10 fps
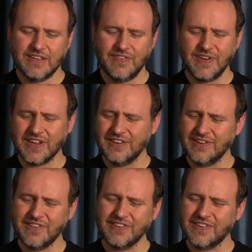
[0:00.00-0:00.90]
If you can
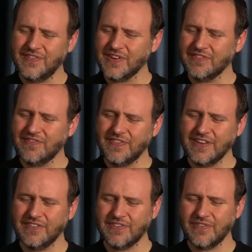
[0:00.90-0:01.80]
do this, if you can
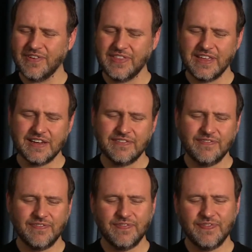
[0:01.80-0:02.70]
feel from within